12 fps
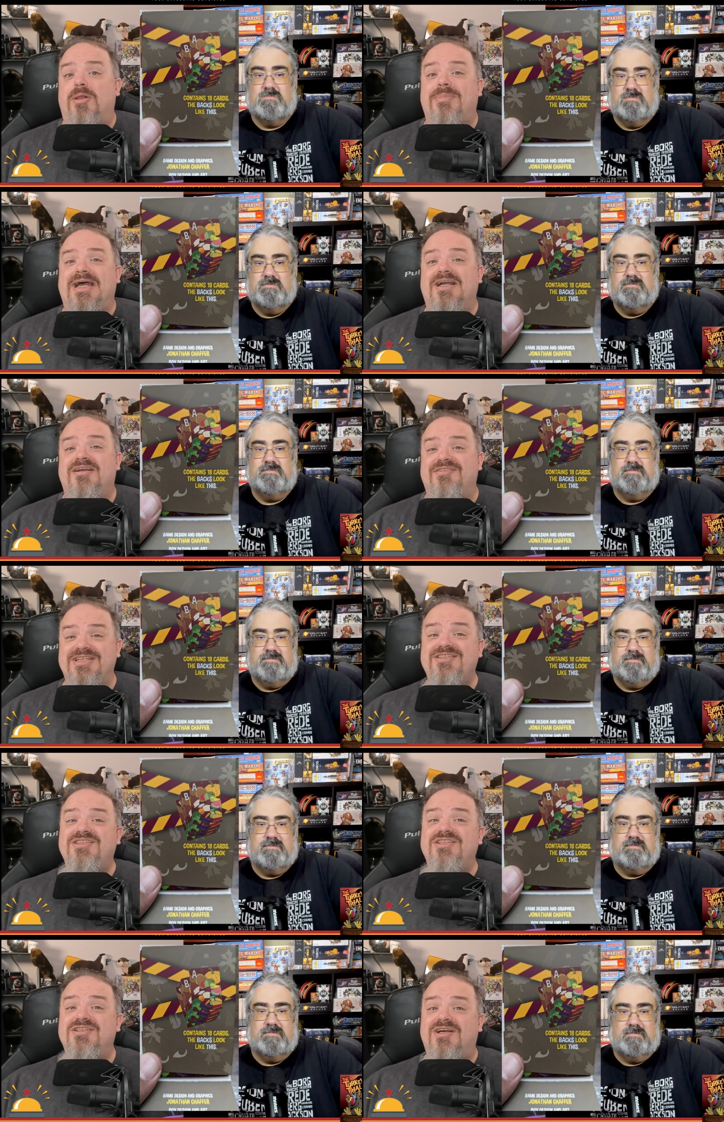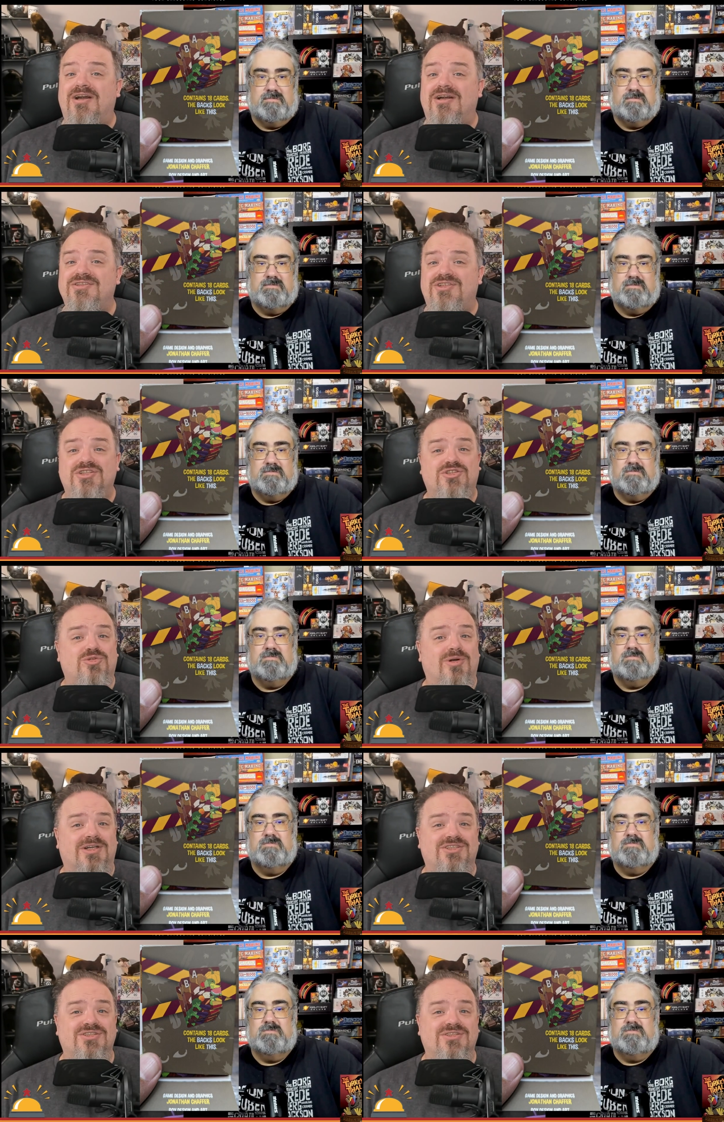Speaker 1: pack of 18 cards and
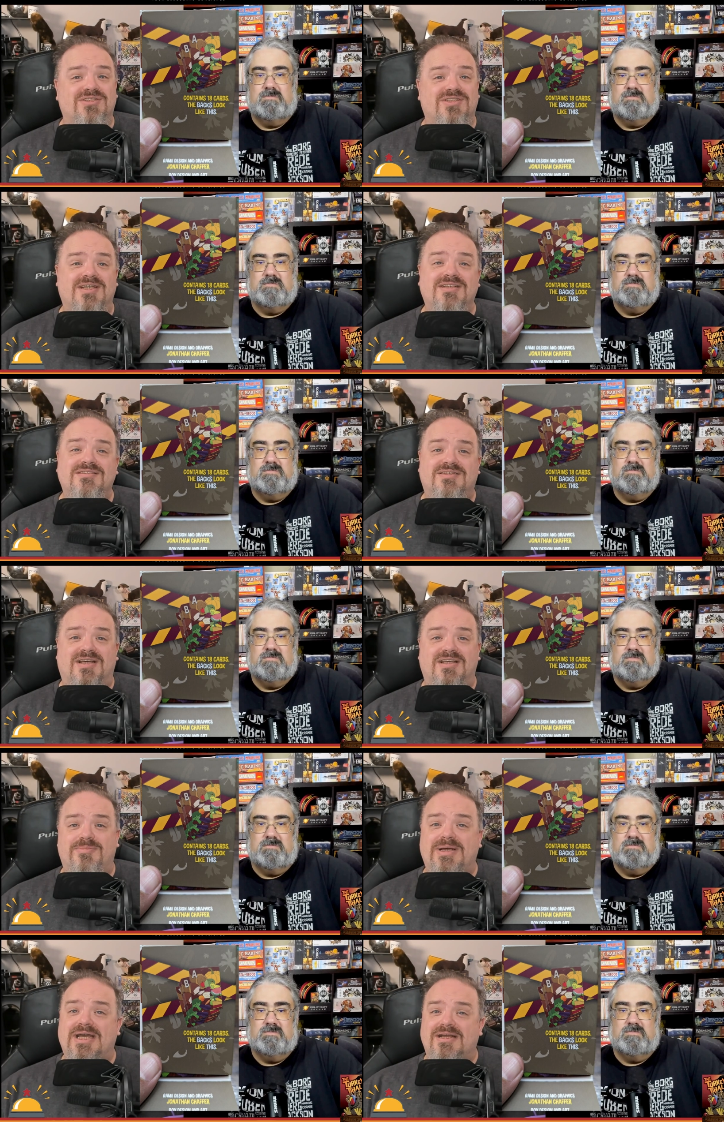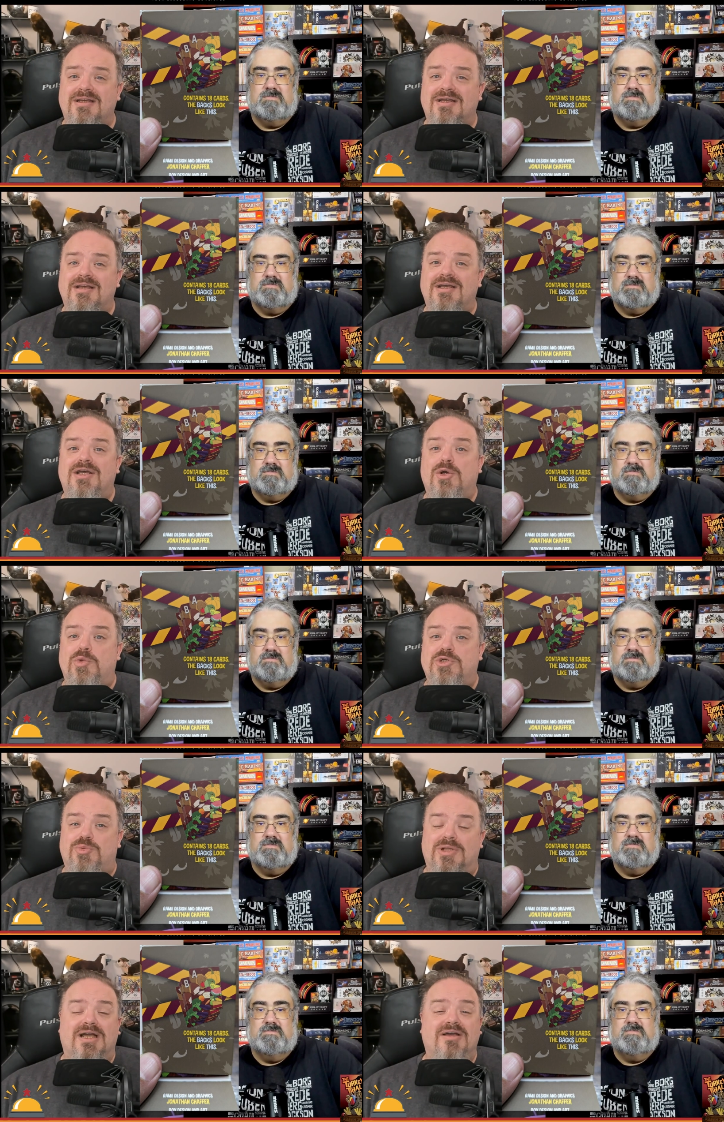instructions inside the pack, which
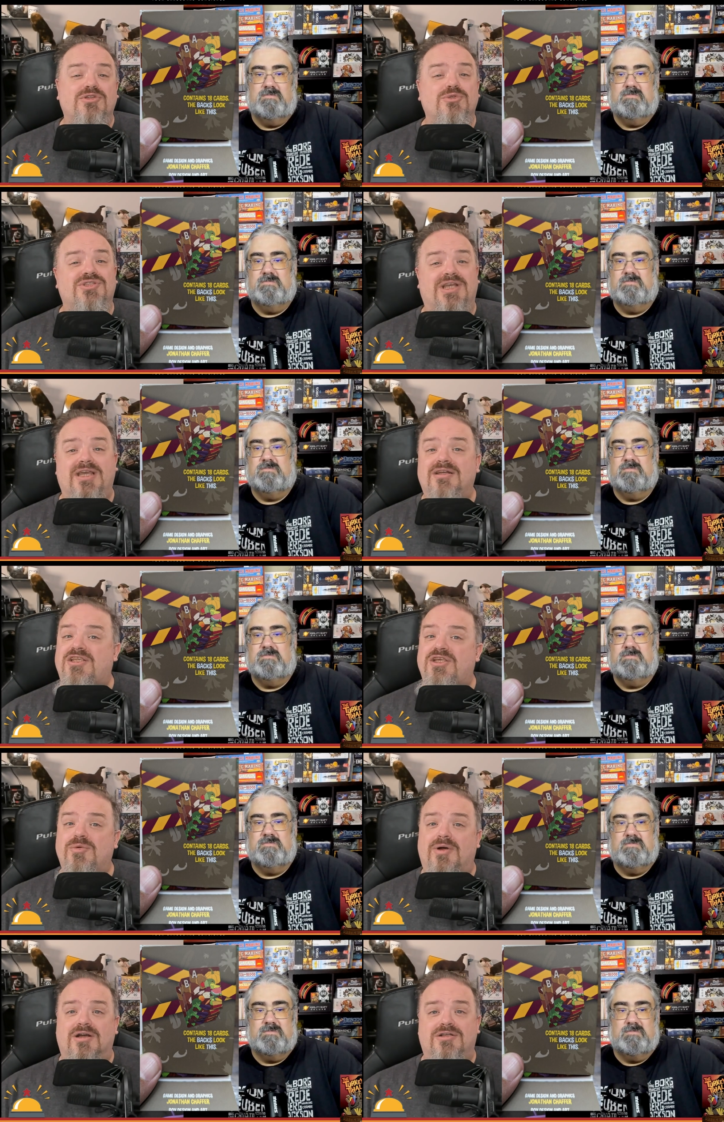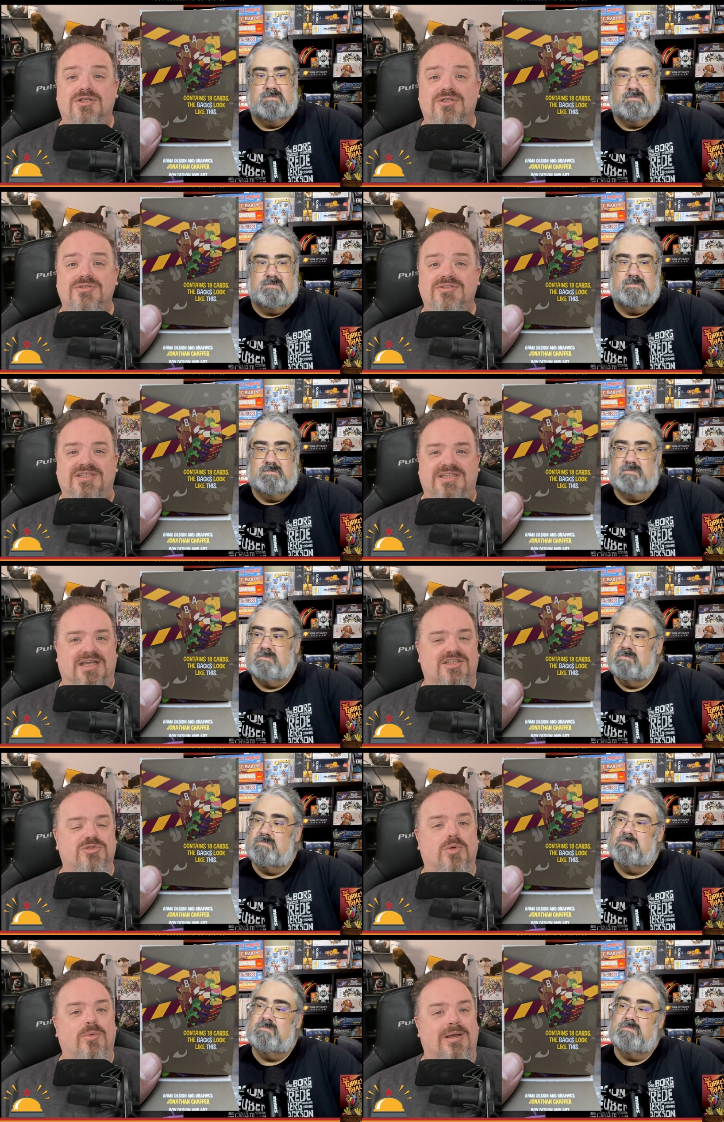will have you scan a QR code to get
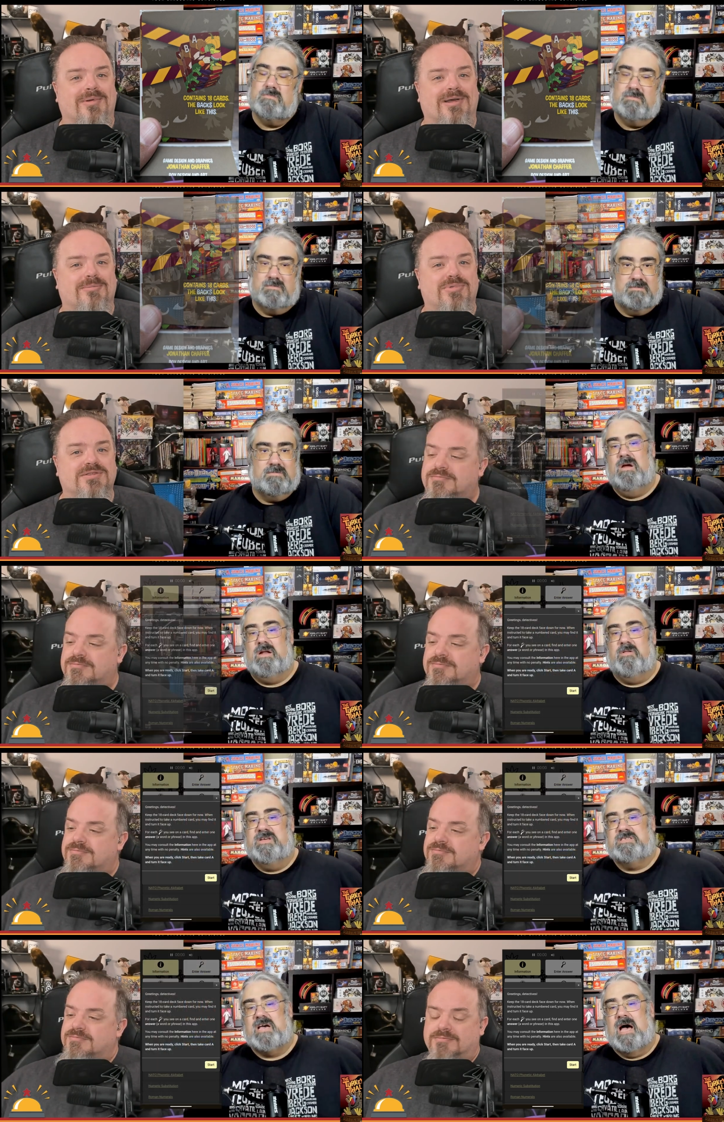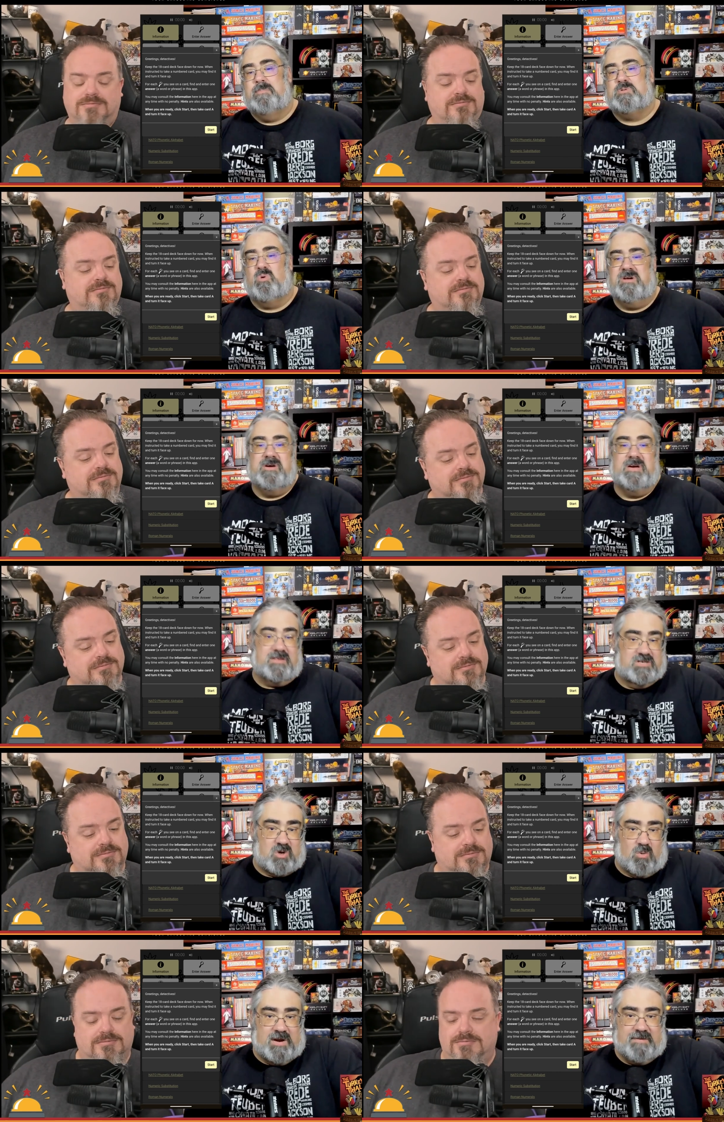to a
Speaker 2: web app. Now, this app's where you get the
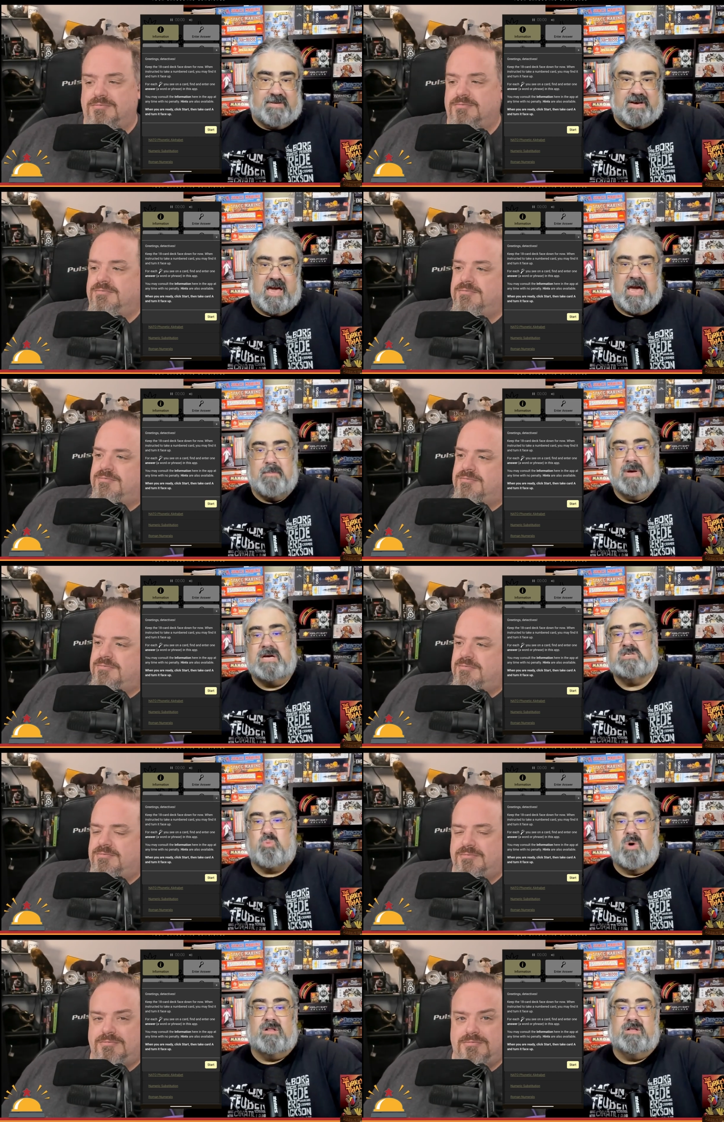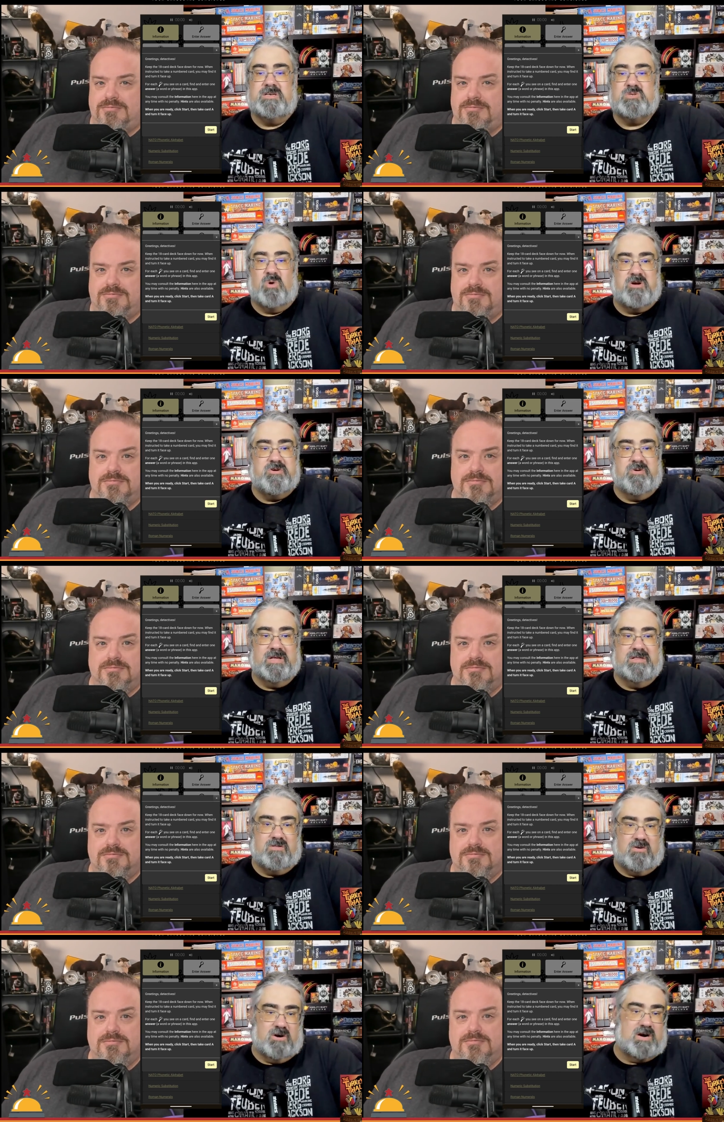story of the game as well as where you
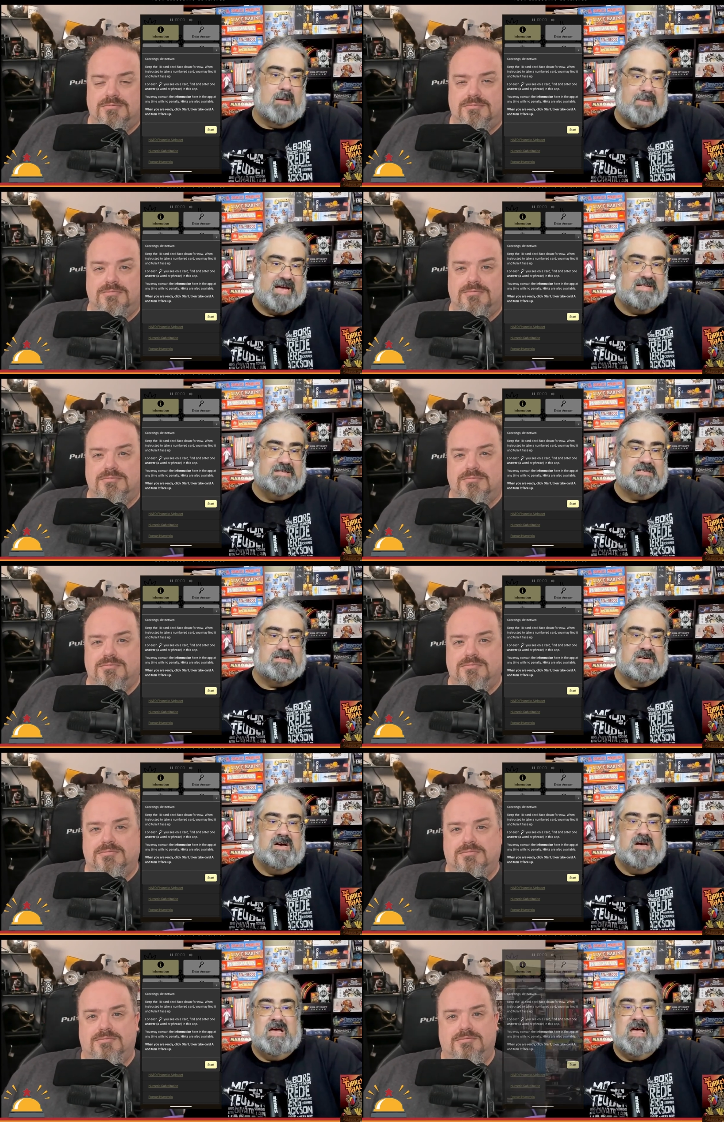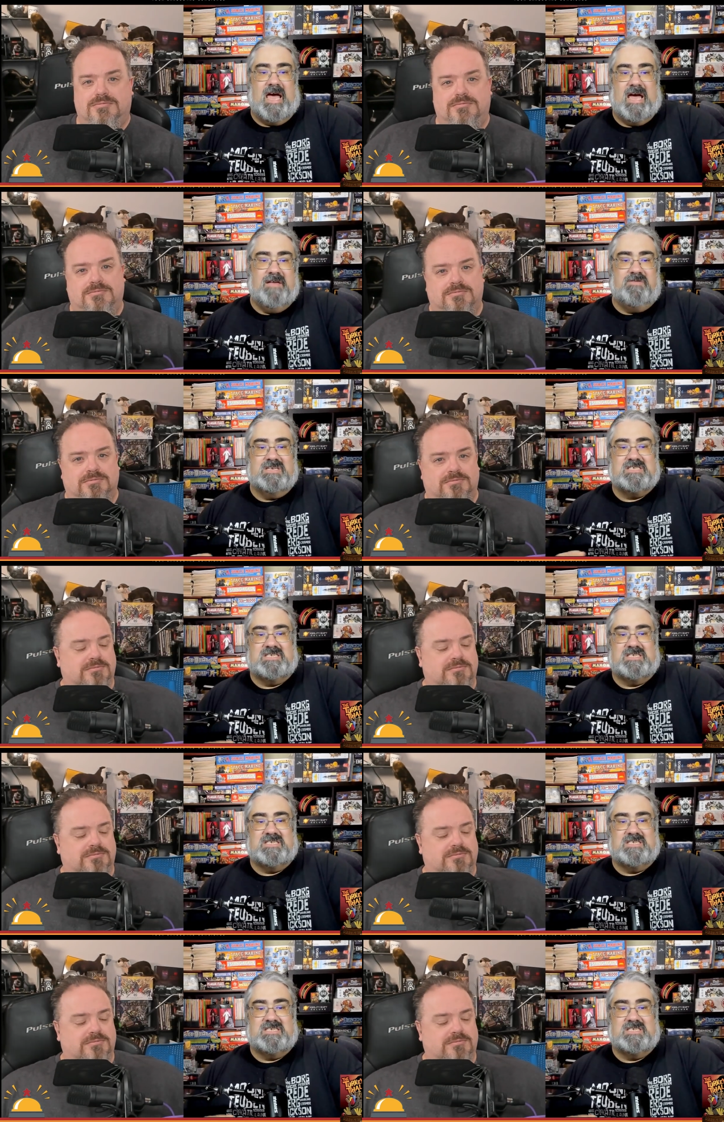can look up hints and the